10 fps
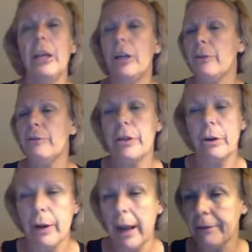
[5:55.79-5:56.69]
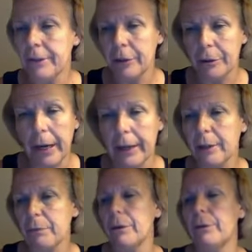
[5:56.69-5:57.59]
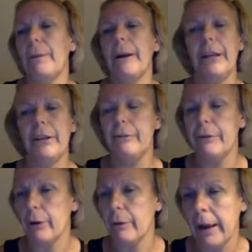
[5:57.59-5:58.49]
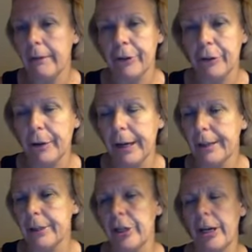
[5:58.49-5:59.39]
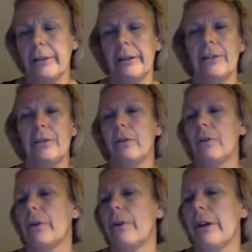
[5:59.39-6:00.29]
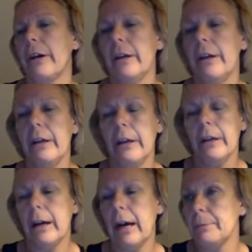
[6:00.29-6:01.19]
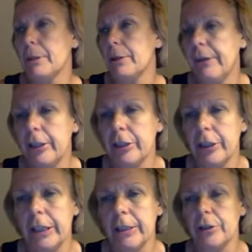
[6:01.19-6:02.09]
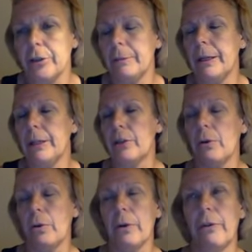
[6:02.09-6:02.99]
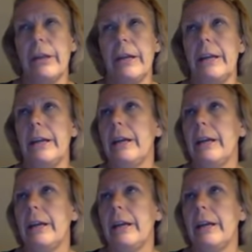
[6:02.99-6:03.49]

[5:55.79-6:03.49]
You don't have to create the rubric, you don't have to create the checklist or the observation instrument or the